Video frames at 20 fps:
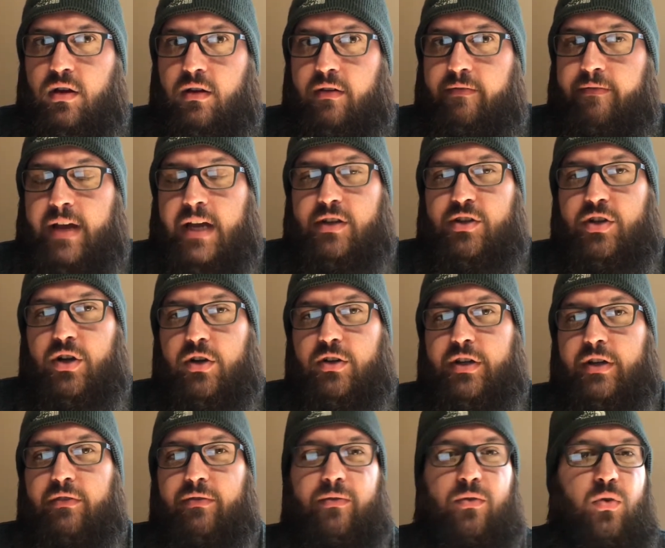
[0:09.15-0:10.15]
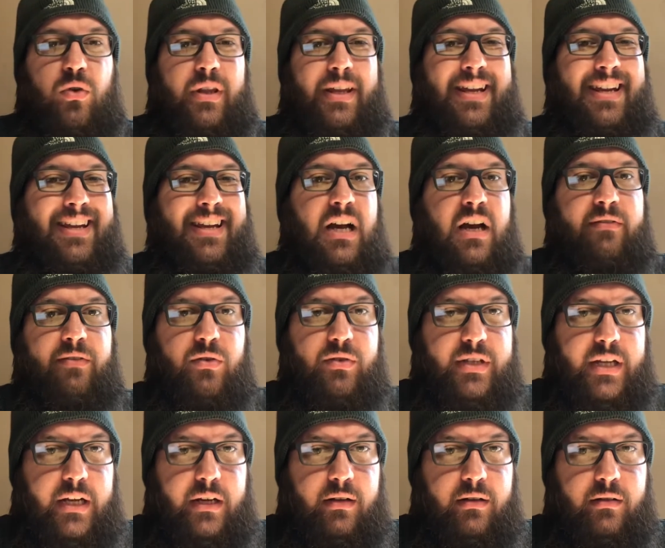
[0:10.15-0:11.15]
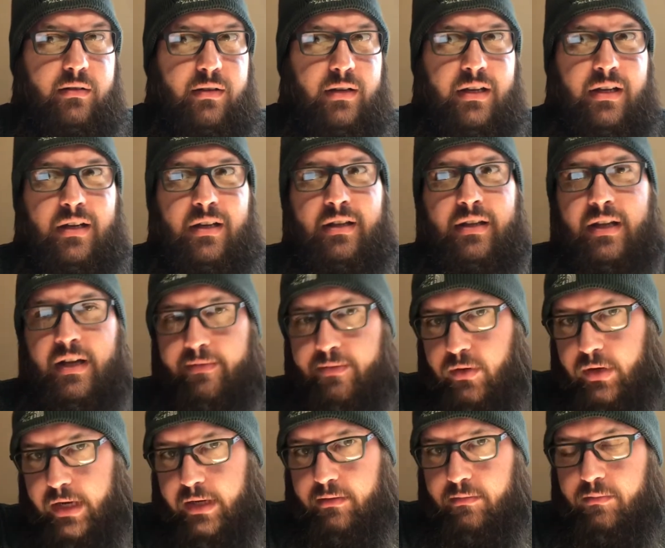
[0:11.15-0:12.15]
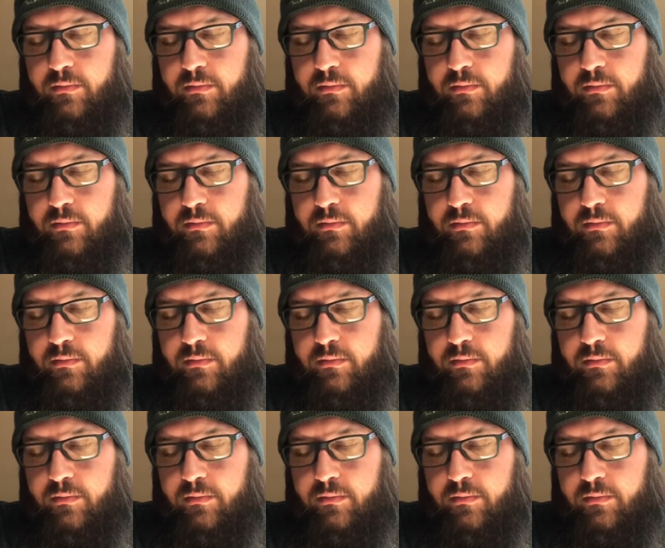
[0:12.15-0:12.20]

fast charging for the iPhone 10 and the iPhone